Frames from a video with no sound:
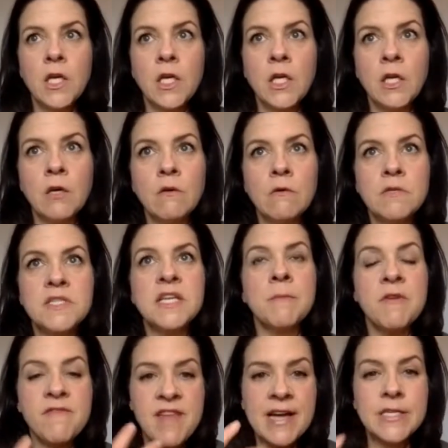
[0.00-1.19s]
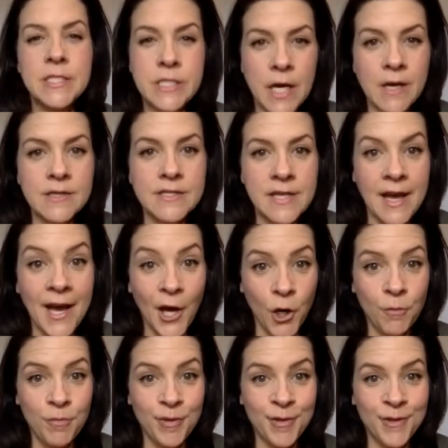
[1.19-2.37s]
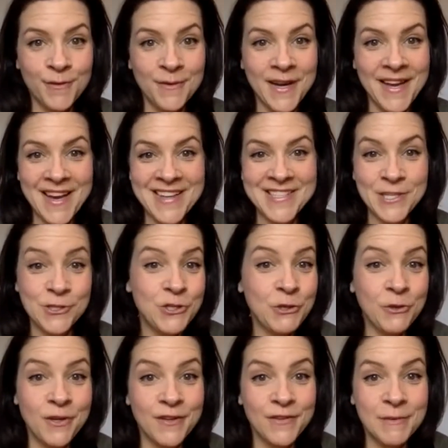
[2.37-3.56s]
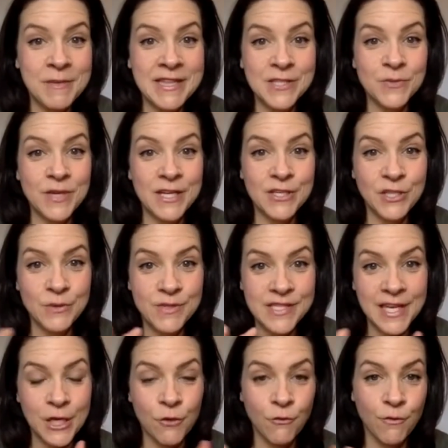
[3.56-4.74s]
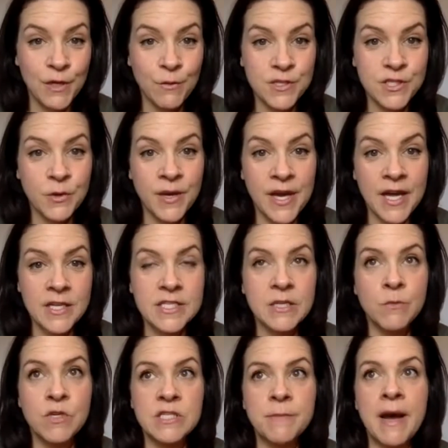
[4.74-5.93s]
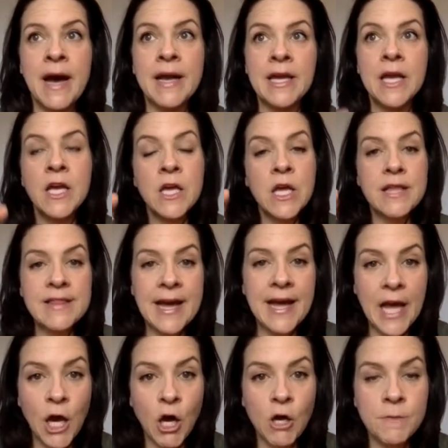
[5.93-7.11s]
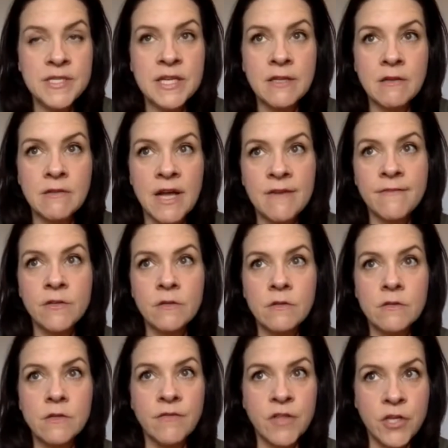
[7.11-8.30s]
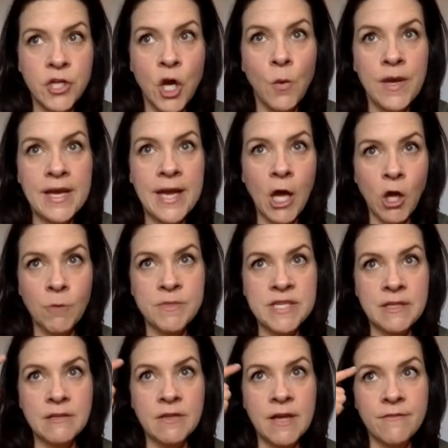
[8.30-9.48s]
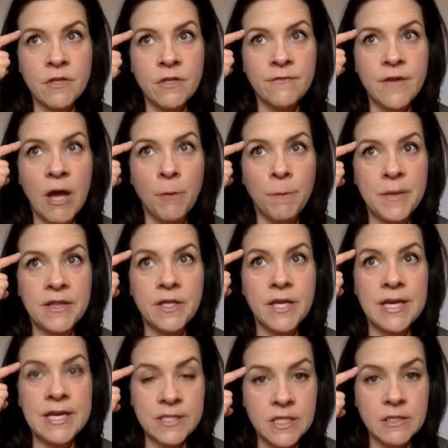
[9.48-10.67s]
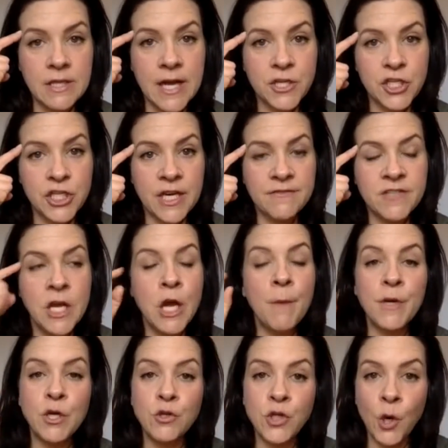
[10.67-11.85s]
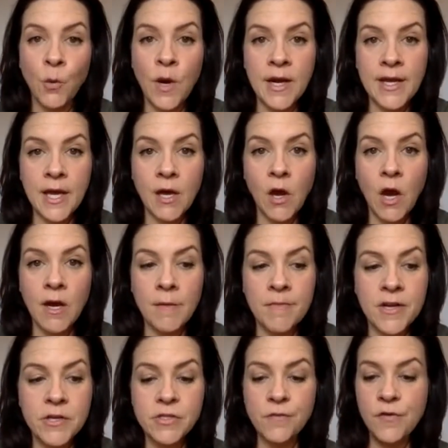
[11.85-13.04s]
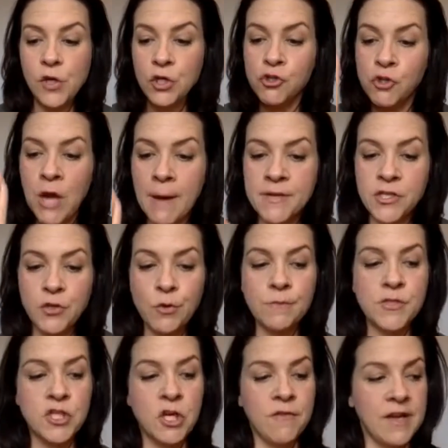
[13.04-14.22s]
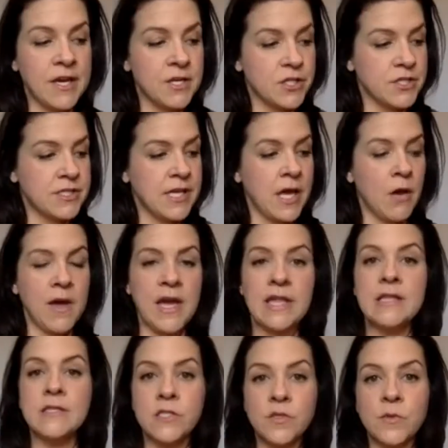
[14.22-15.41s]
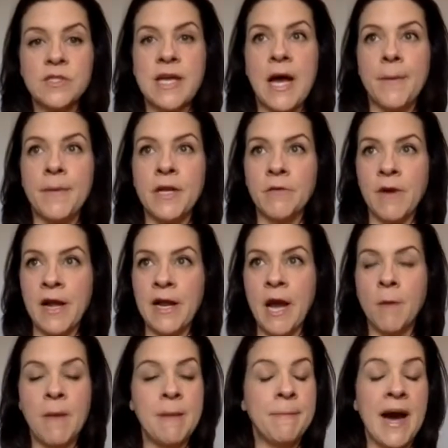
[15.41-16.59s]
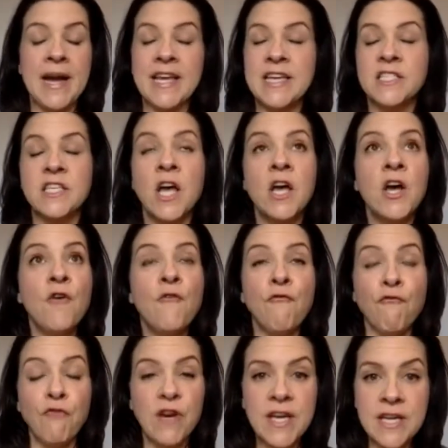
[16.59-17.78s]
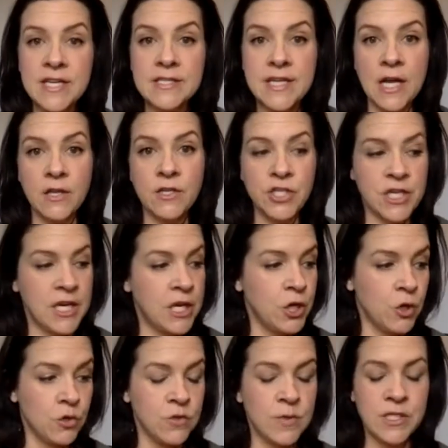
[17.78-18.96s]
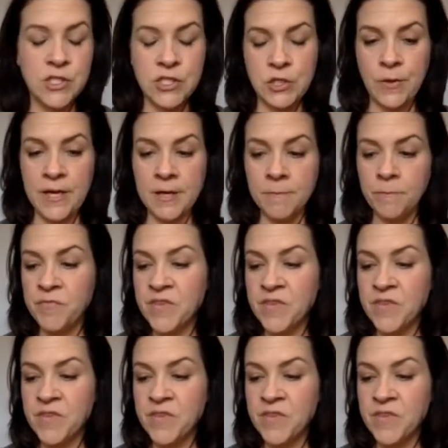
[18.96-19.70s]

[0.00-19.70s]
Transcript: You know, some of that does help, right? As an intuitive, I mean, that's what I do, is I can read what's going on in someone's body. That helps on the level of the knowing, helps on the level of helping the intellect shift, but you don't want to get caught up there. So if you can drop into observing and just say, okay, this is what's happening right now. My body is freaking intelligent and knows what it's doing.